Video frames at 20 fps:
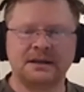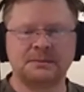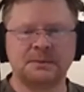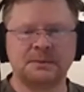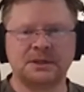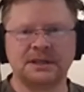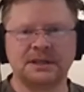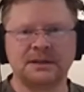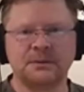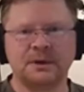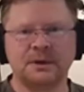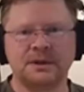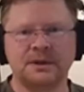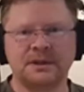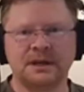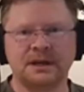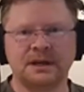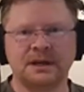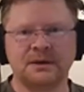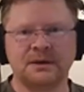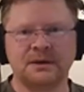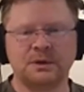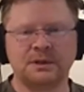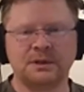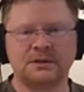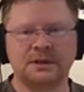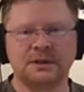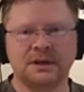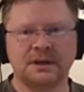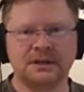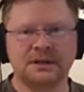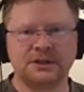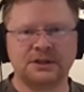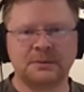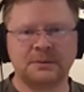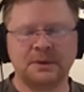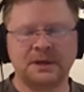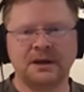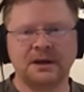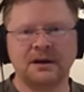especially with
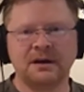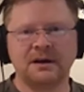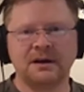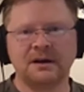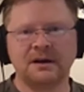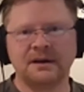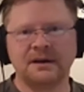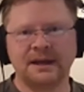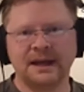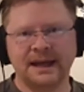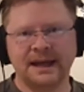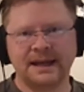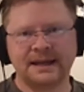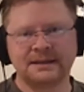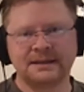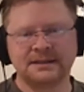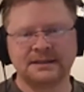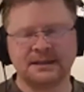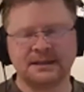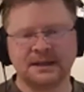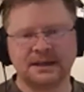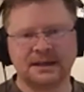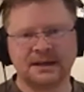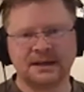GDPR and